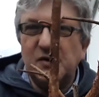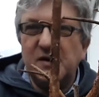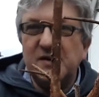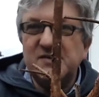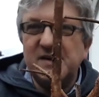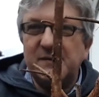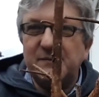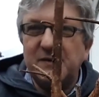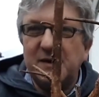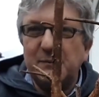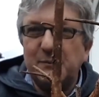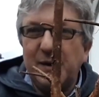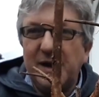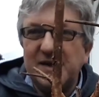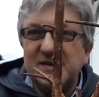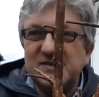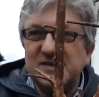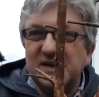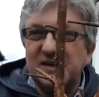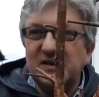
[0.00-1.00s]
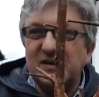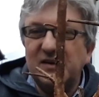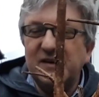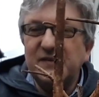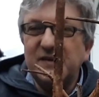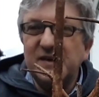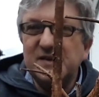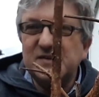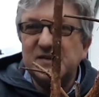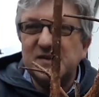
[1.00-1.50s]
try something basic
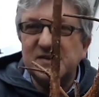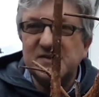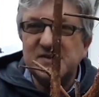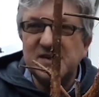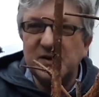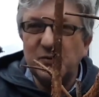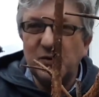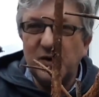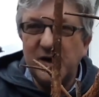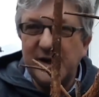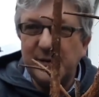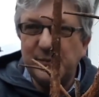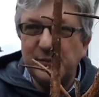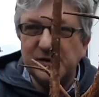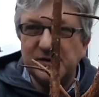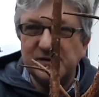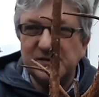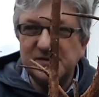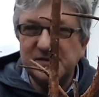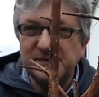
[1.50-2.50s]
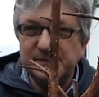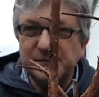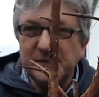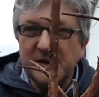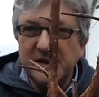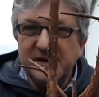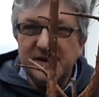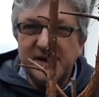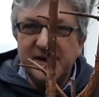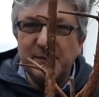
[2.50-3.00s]
like this and see what happens.
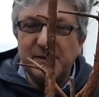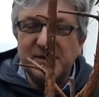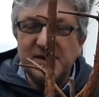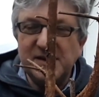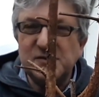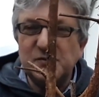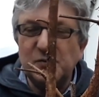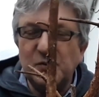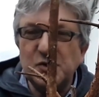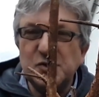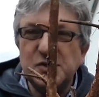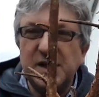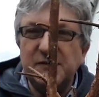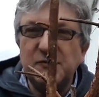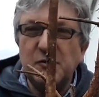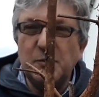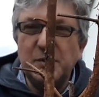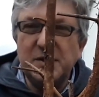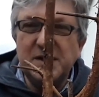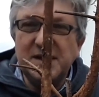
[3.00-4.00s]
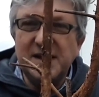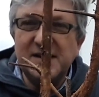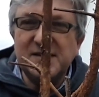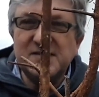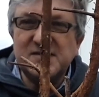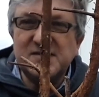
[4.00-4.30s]
Anyway, thanks for watching, everybody.